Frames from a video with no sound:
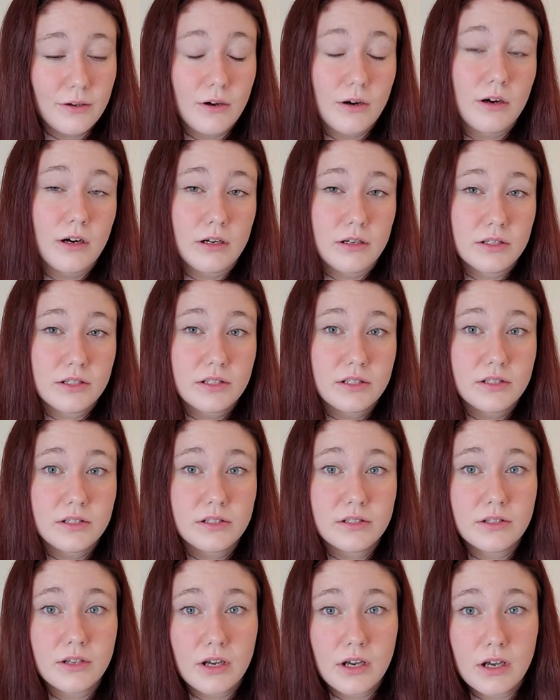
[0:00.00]
There are
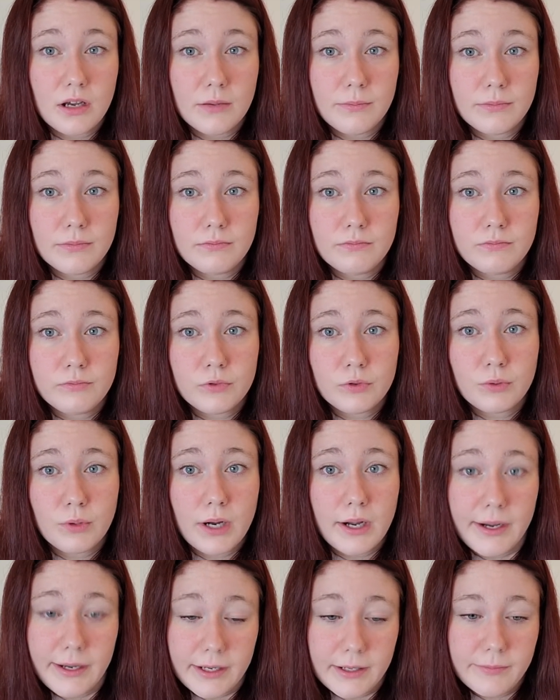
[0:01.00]

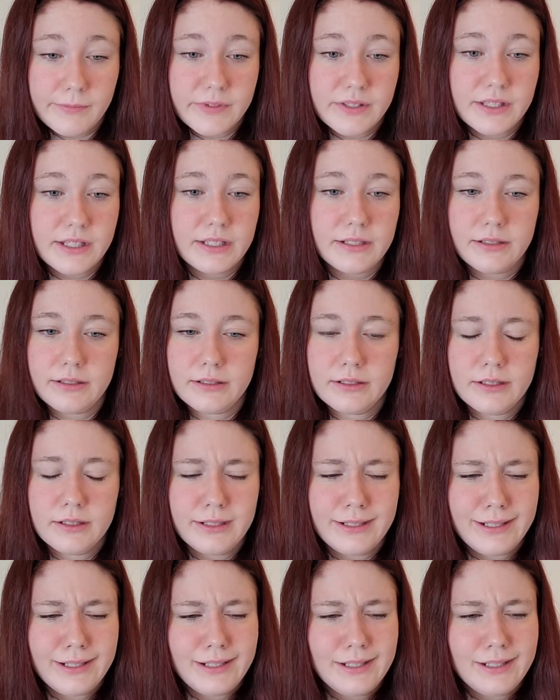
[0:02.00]
sub-tribes, and